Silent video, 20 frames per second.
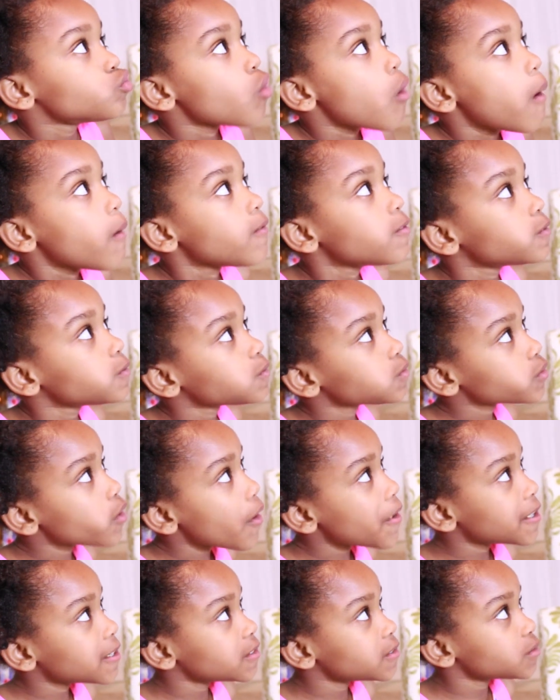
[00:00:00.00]
you're gonna
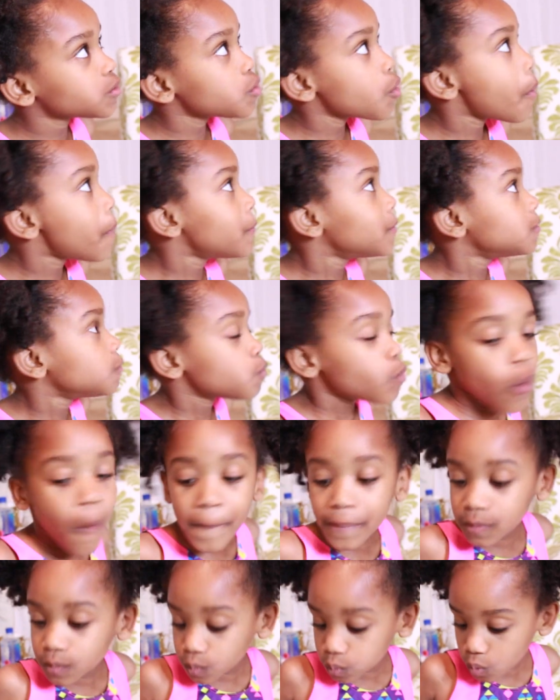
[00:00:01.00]
watch.
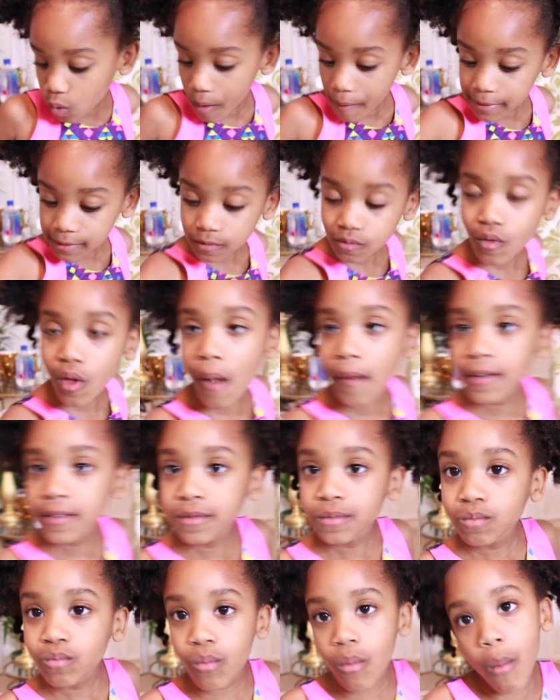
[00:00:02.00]
Game of
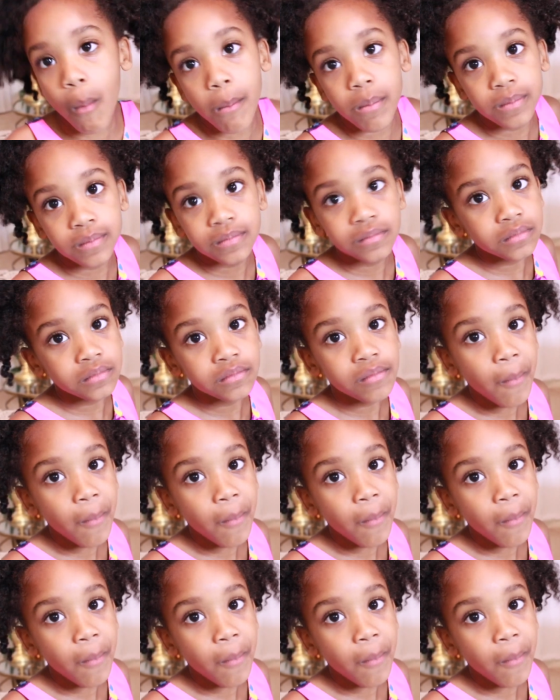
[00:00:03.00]
Thrones. Mm -mm.